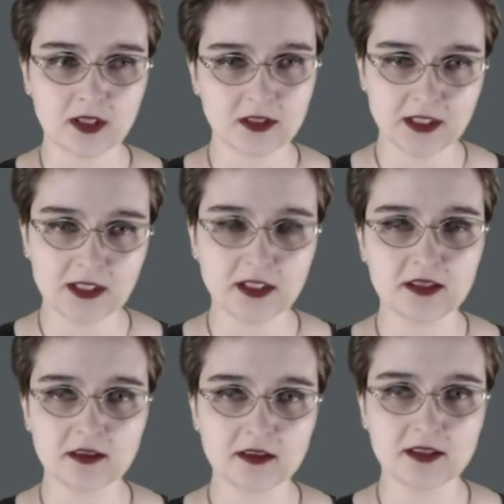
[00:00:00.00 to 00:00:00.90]

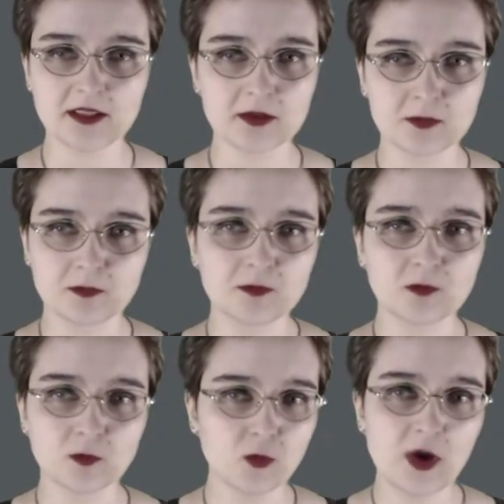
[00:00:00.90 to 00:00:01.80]
Lilin the
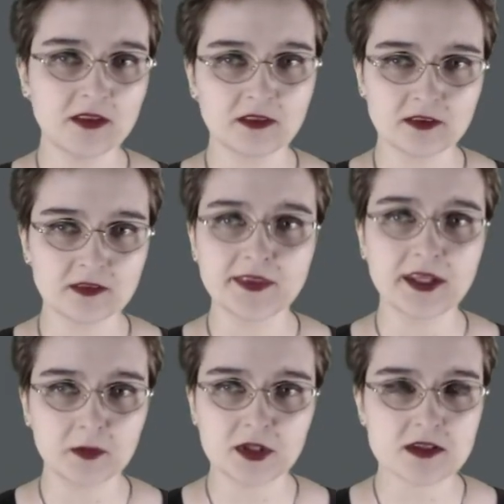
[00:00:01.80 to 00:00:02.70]
wind
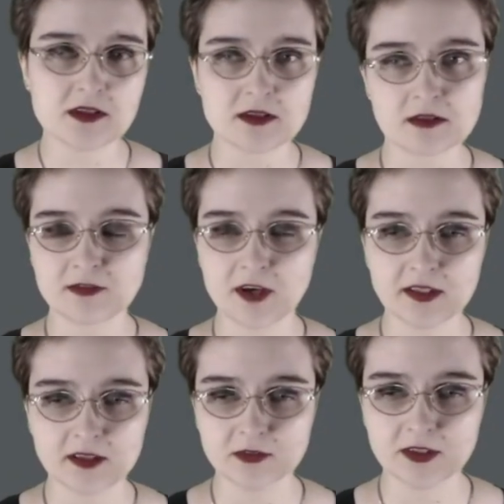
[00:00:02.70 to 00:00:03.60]
demons,
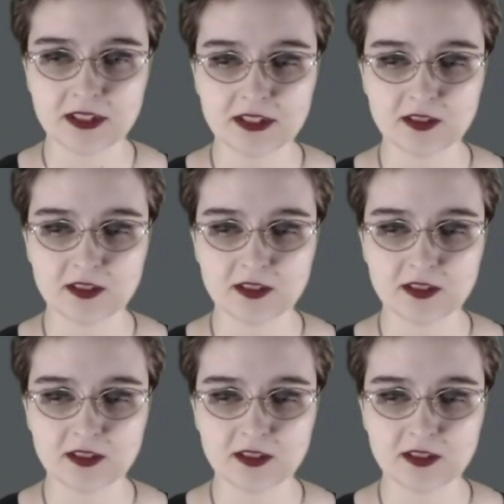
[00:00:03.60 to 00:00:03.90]
effectively.